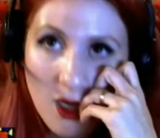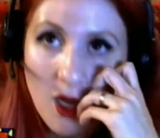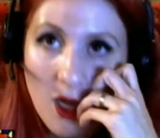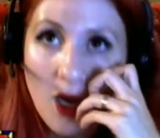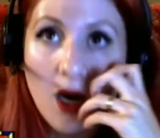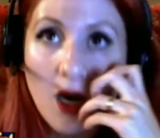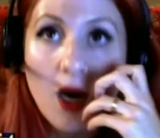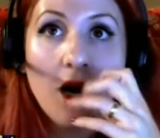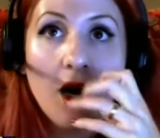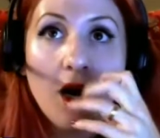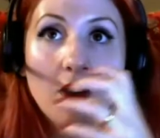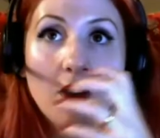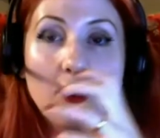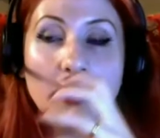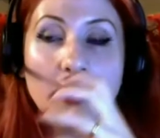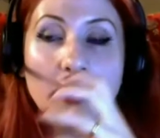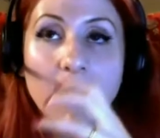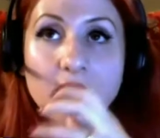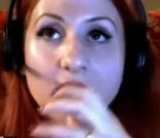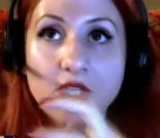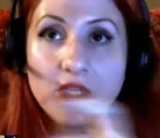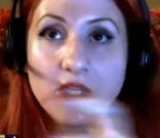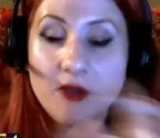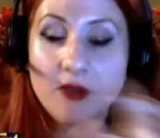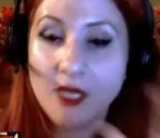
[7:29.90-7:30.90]
Oh,
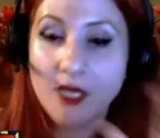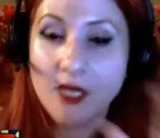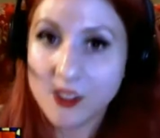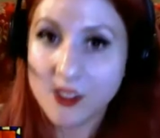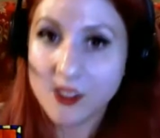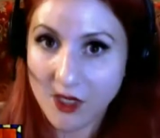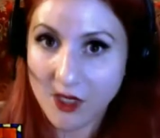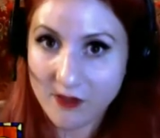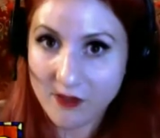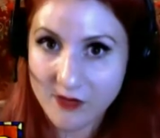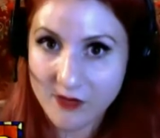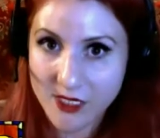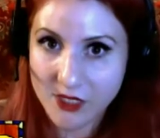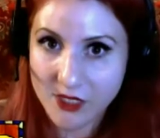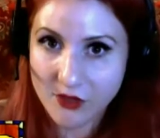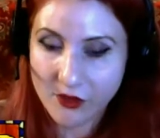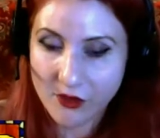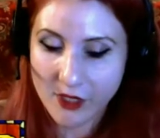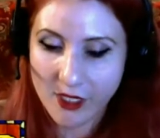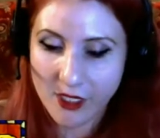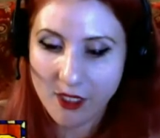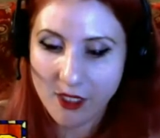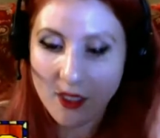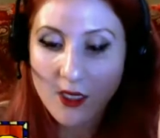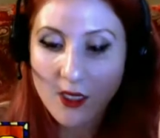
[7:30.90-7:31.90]
gosh. Okay, so I have a story.
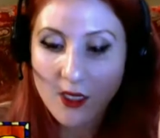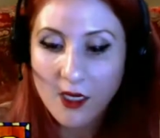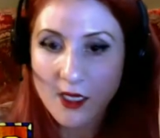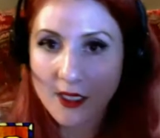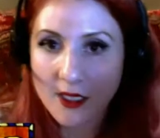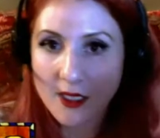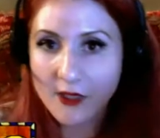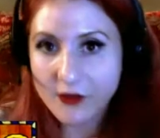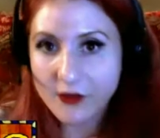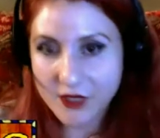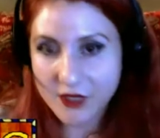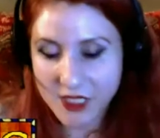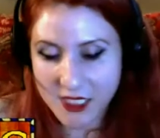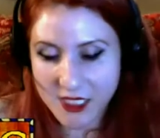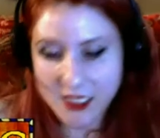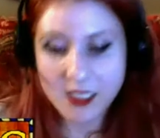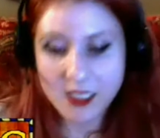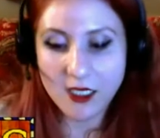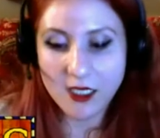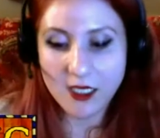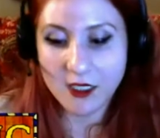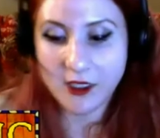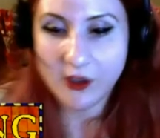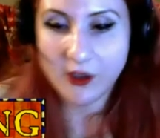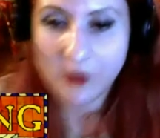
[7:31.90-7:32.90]
There was this
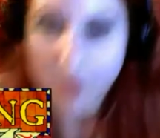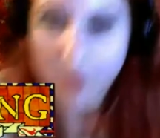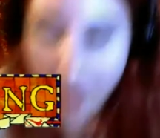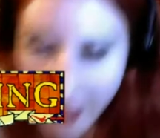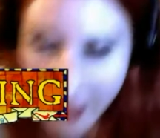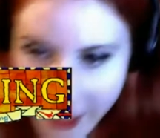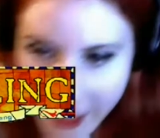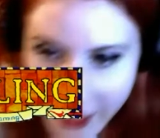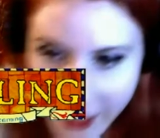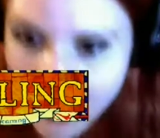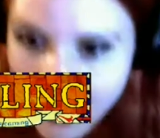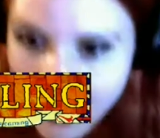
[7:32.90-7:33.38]
knocker, right?